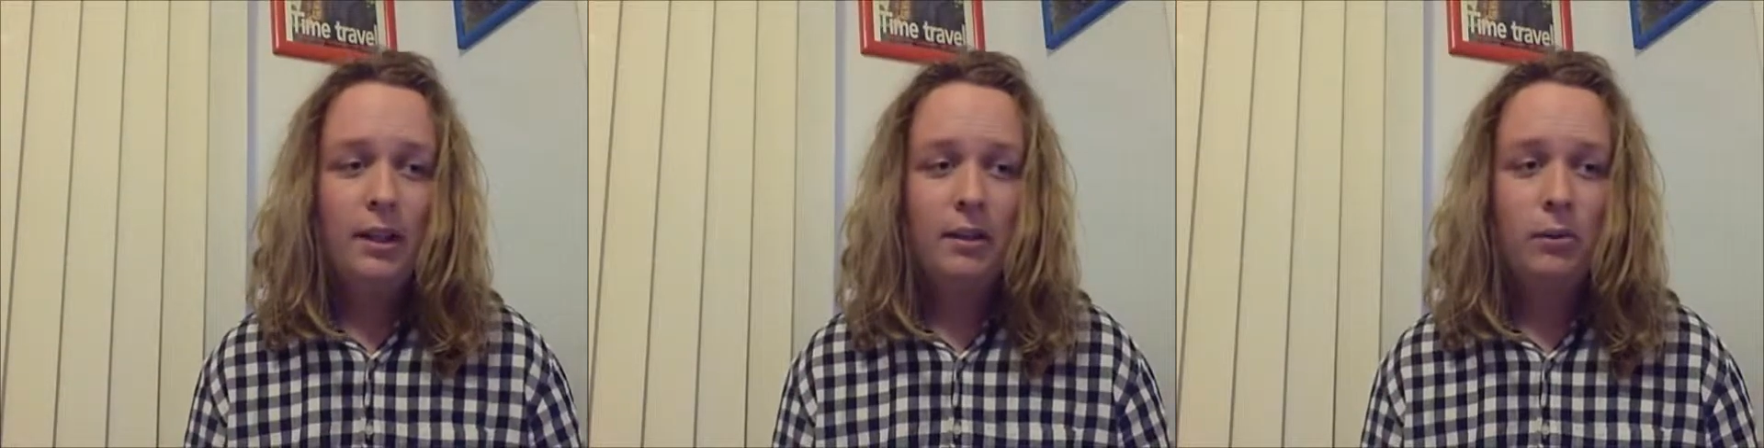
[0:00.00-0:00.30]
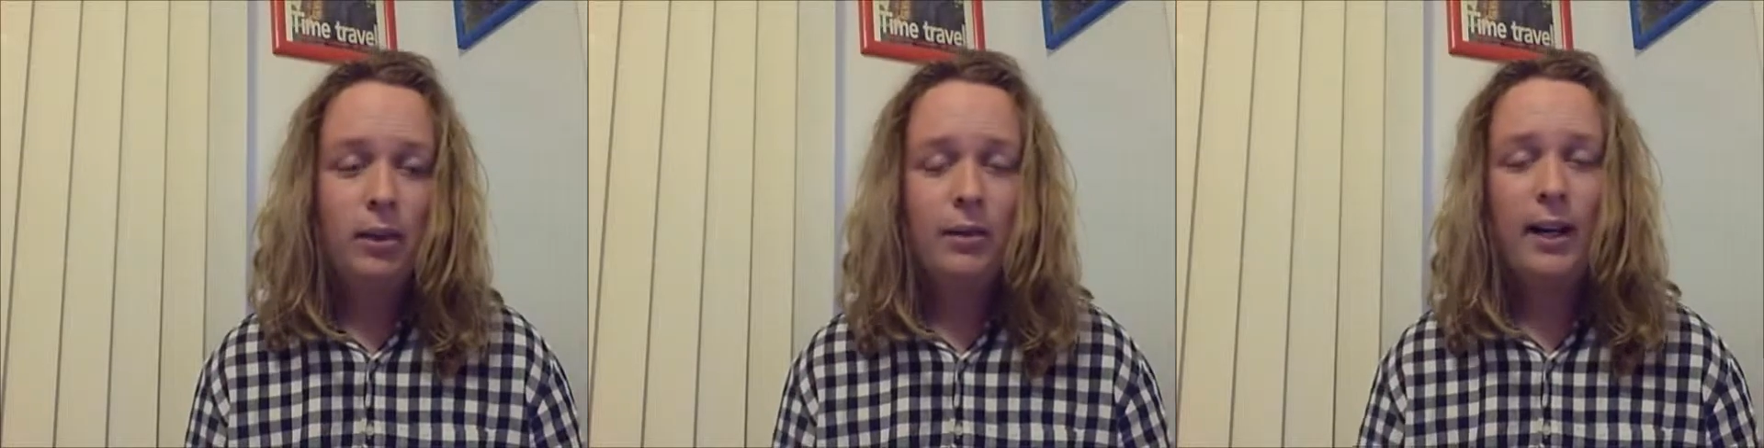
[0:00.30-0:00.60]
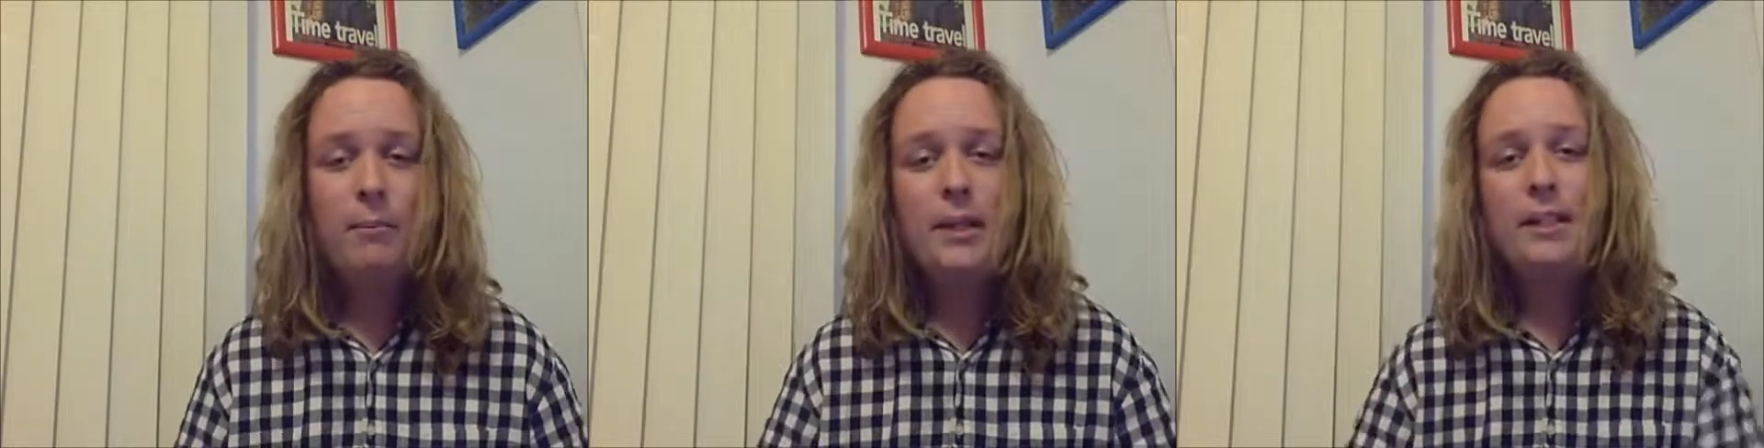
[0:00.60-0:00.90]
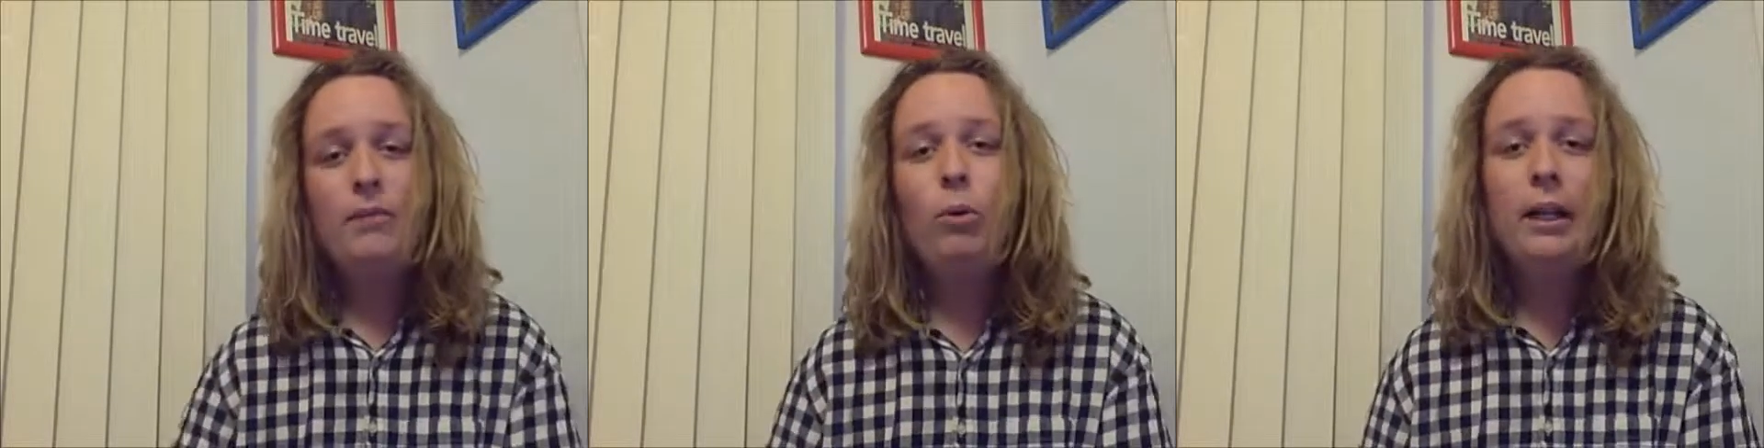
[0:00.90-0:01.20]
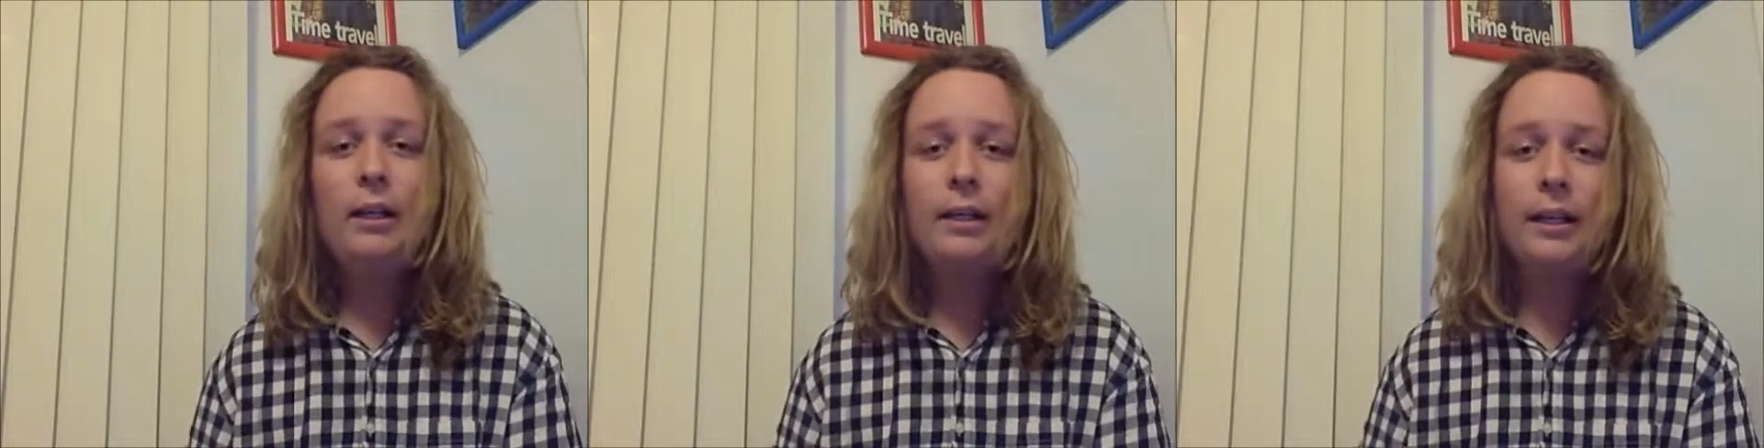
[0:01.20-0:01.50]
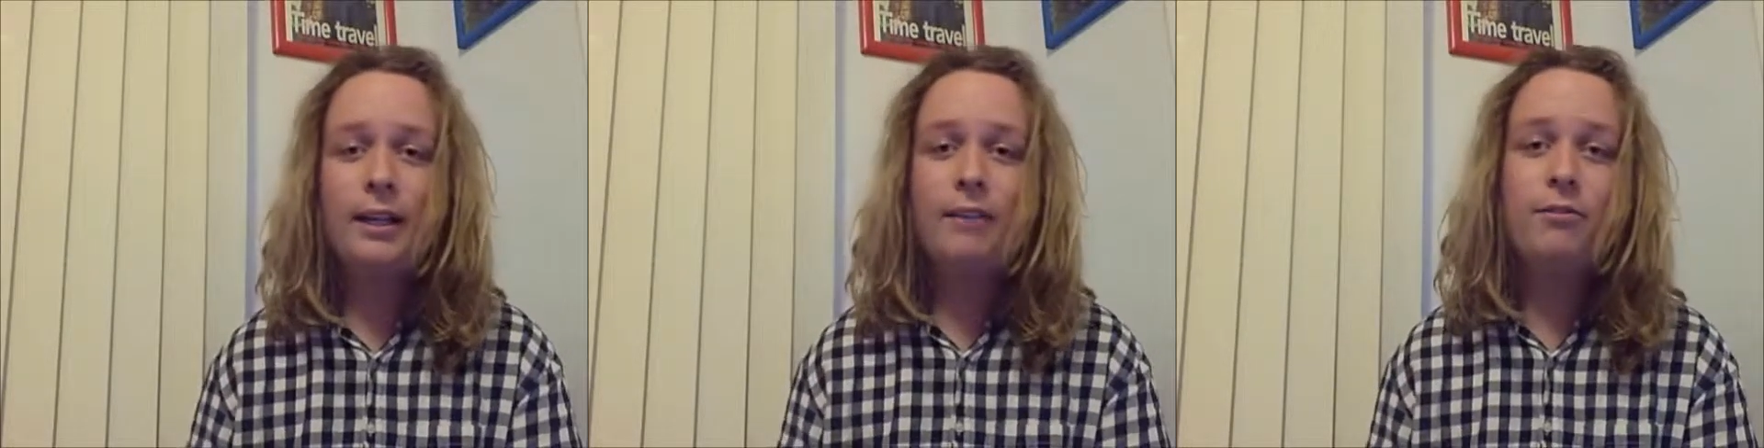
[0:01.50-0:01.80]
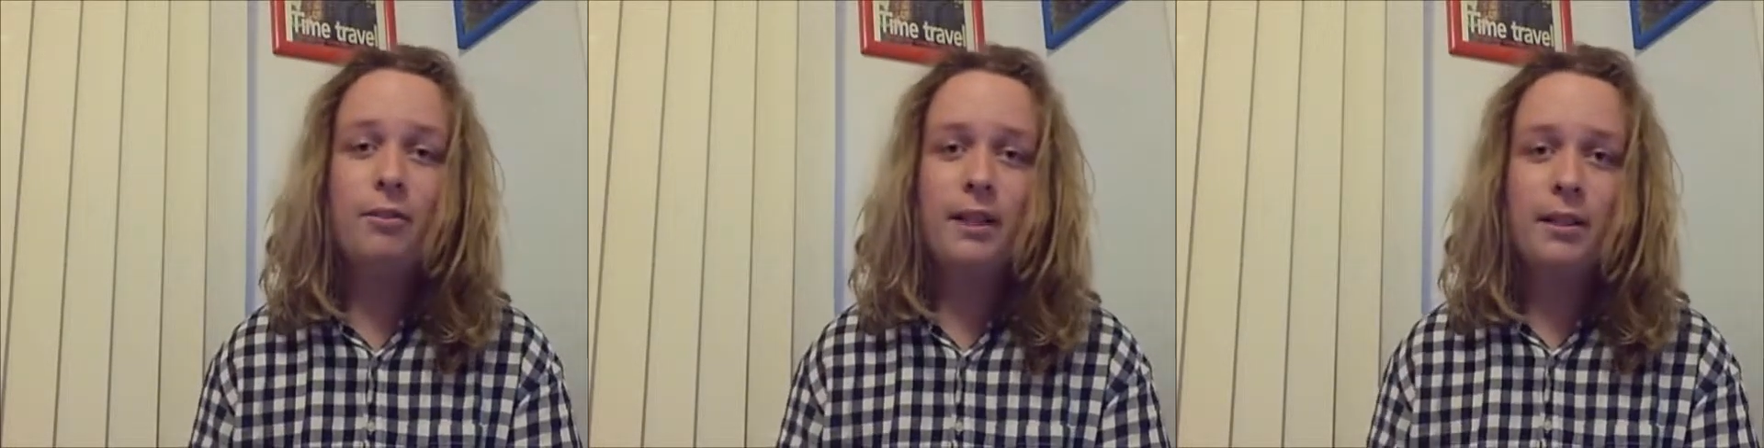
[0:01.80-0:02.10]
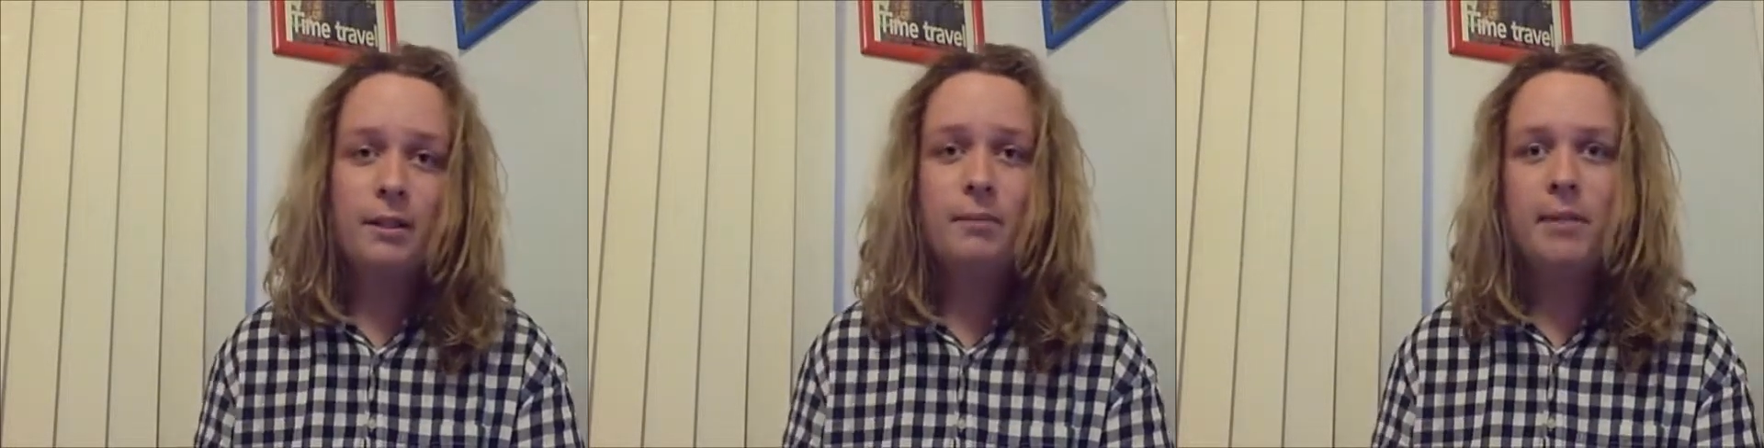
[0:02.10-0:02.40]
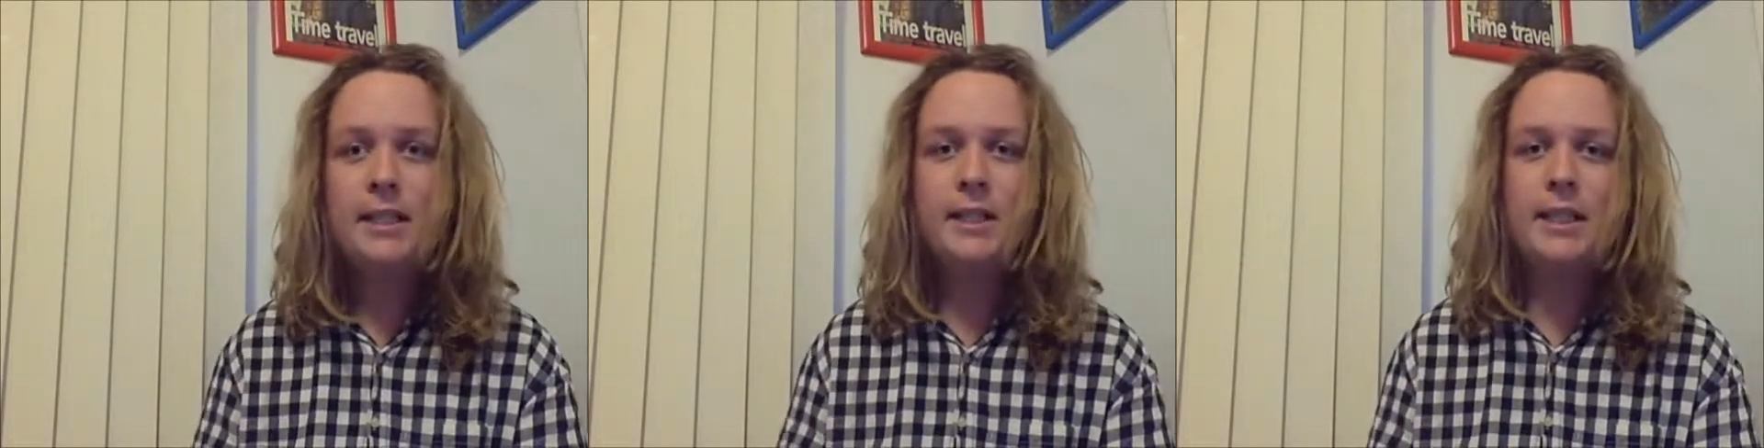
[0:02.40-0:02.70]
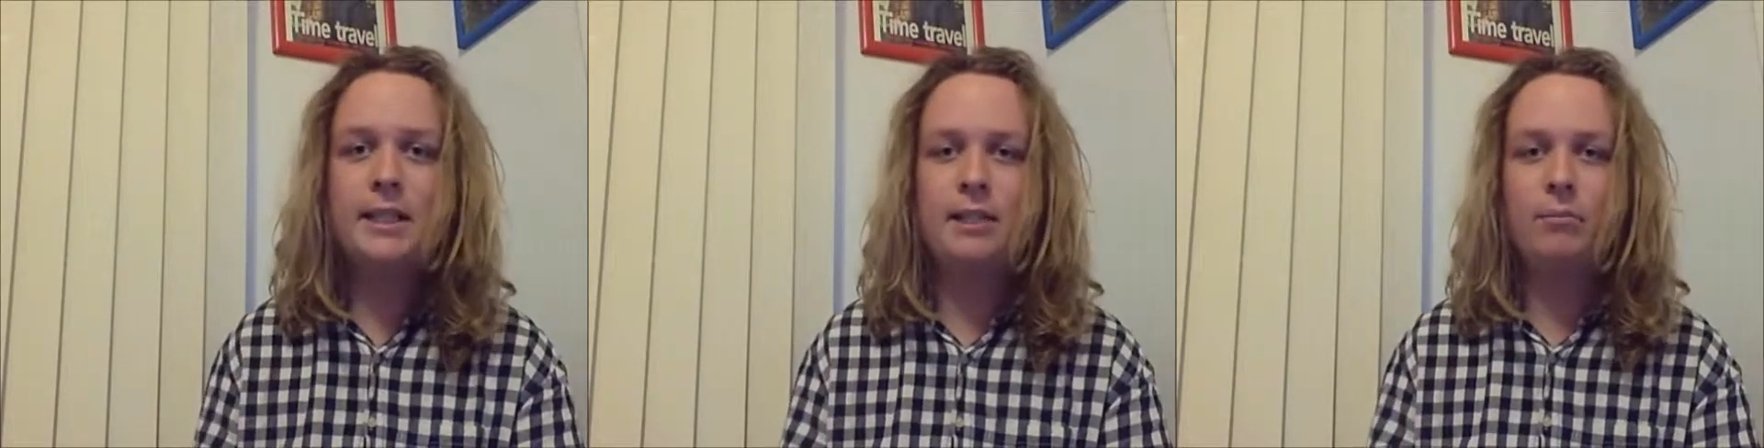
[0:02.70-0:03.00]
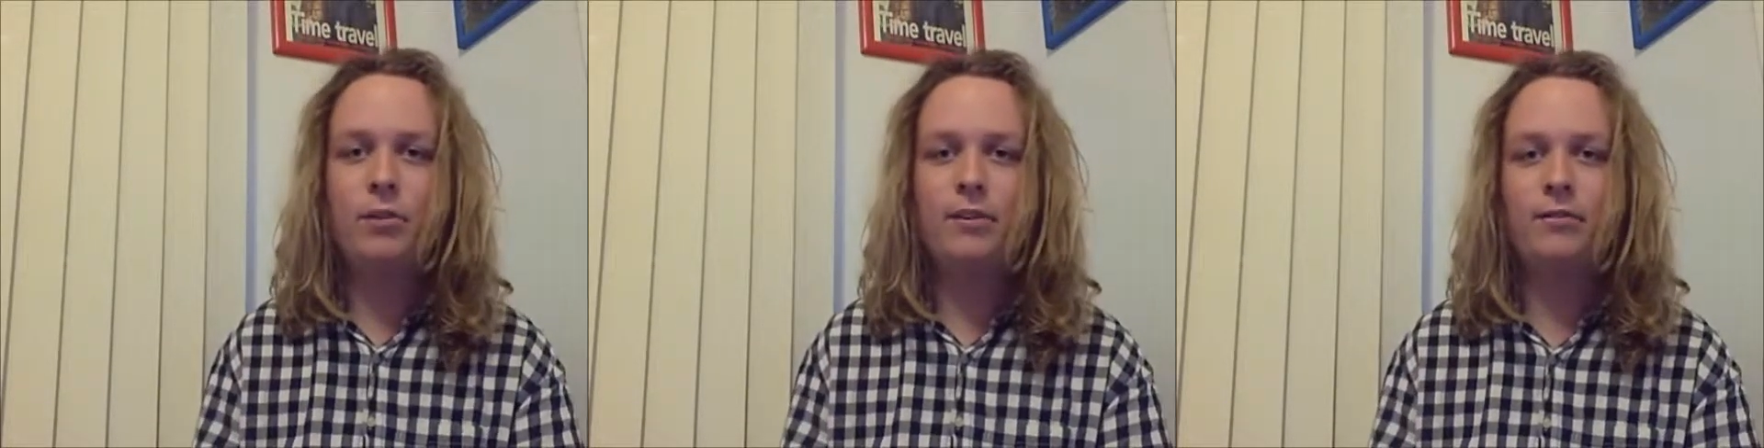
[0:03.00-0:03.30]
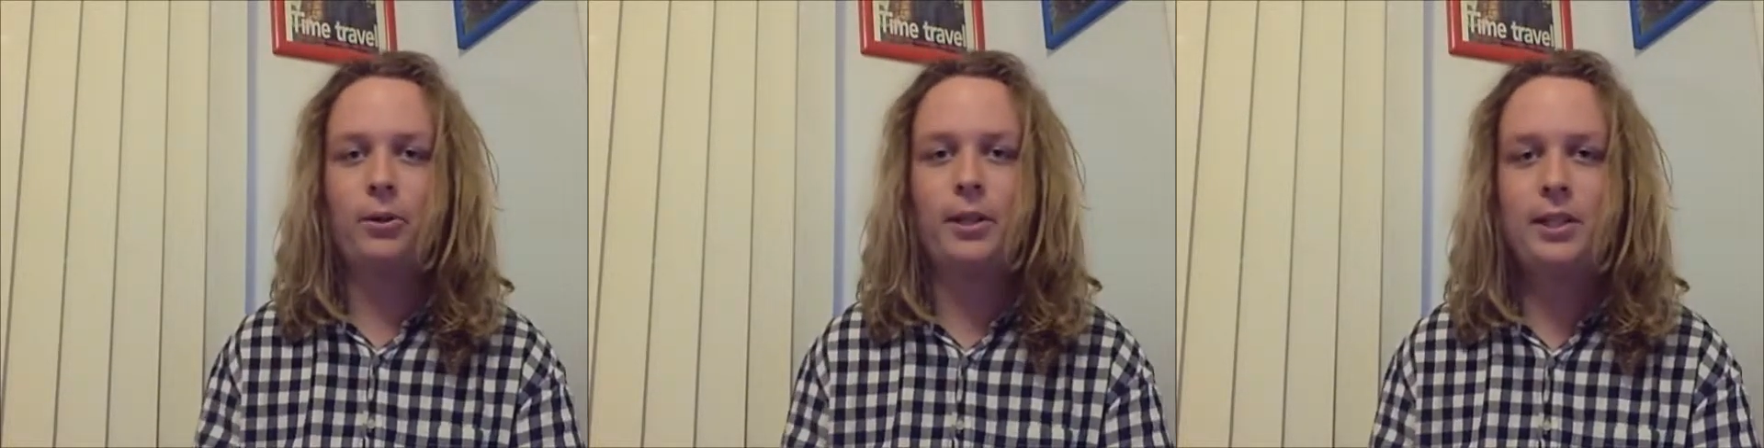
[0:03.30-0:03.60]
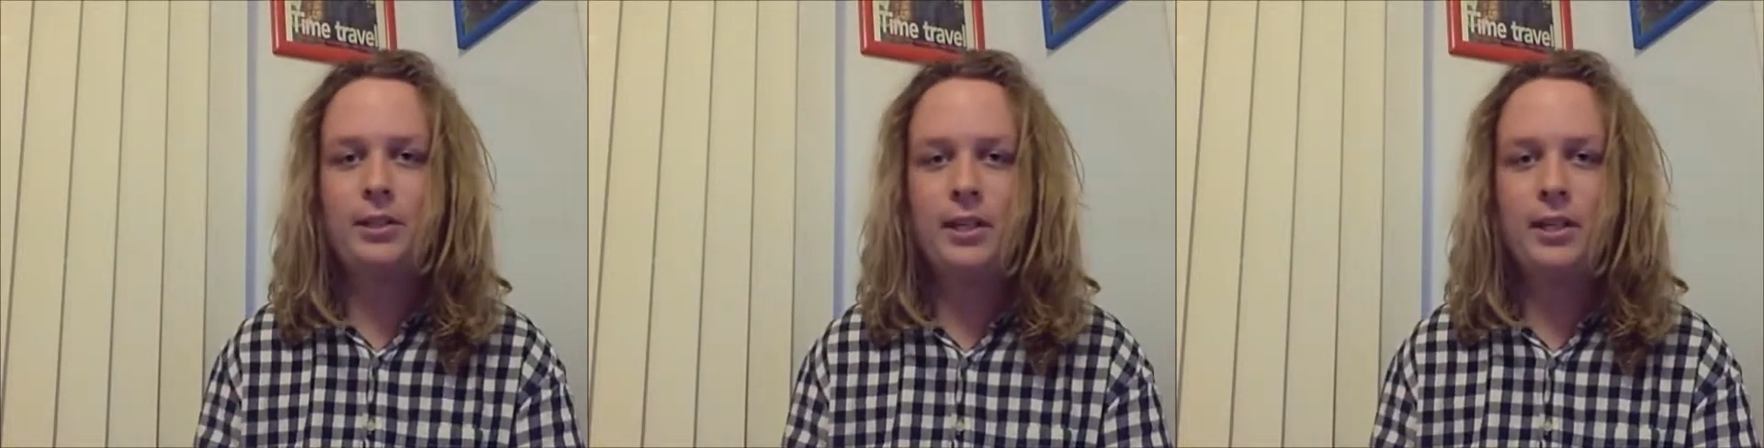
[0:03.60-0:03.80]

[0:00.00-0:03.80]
will I recommend it? Well, if it's a decent movie for kids,